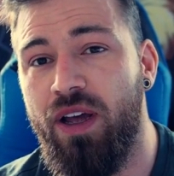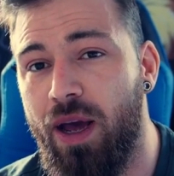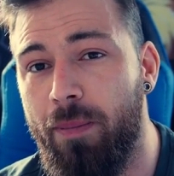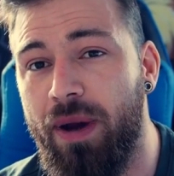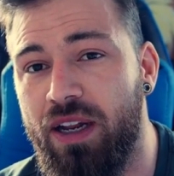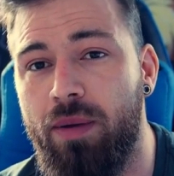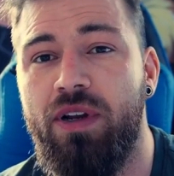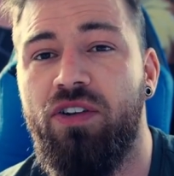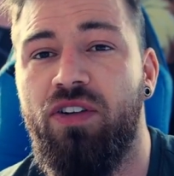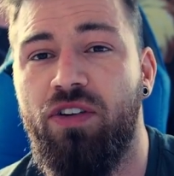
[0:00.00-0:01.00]
And by
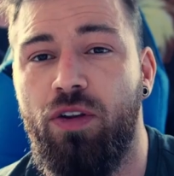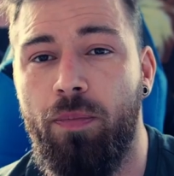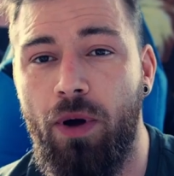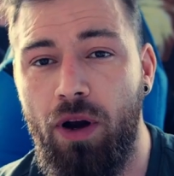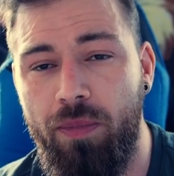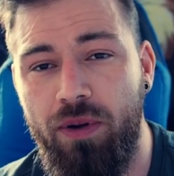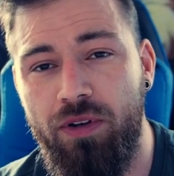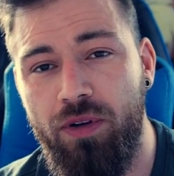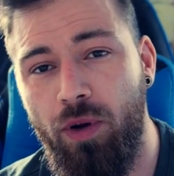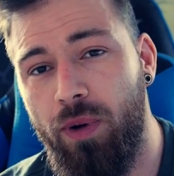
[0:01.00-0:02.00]
damaging the bulb,
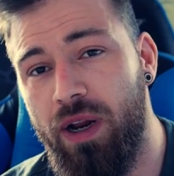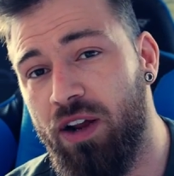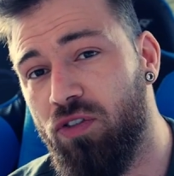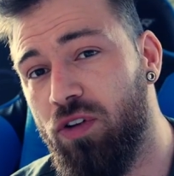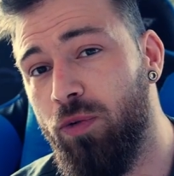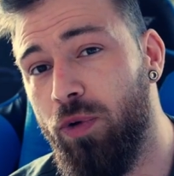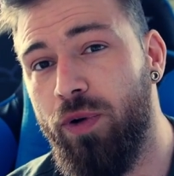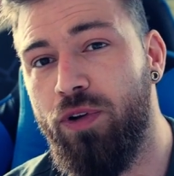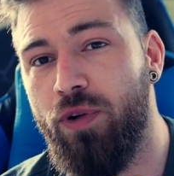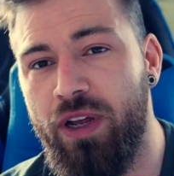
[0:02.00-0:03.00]
you will actually
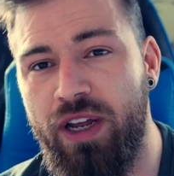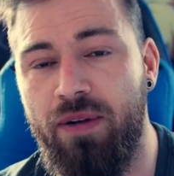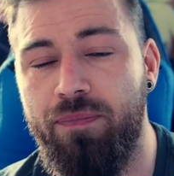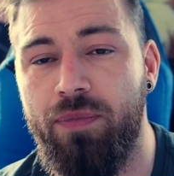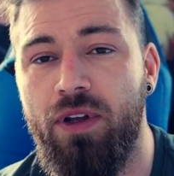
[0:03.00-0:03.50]
ruin your hair.